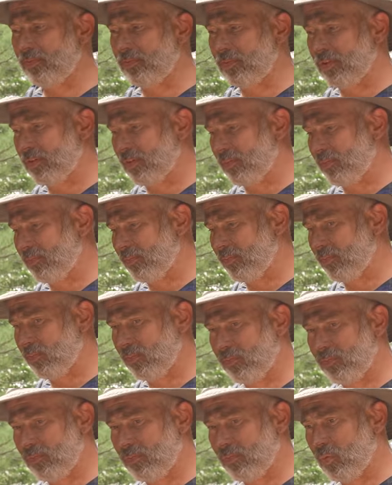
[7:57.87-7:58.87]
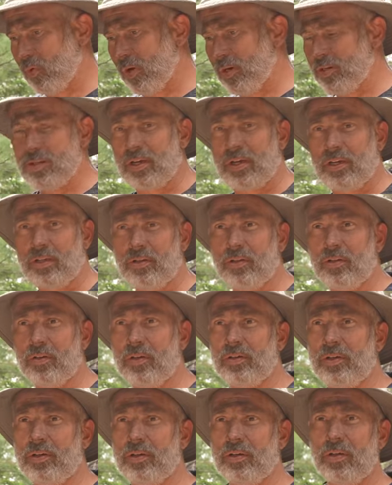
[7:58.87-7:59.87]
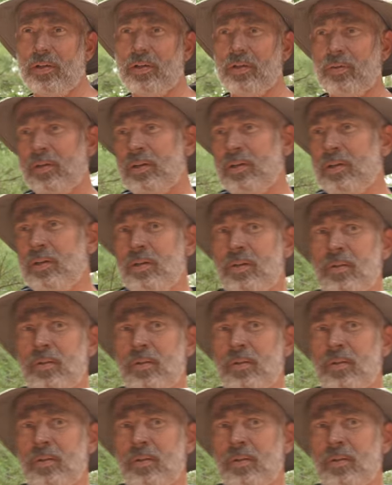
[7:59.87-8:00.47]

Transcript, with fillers: um, ways I can do it here anyway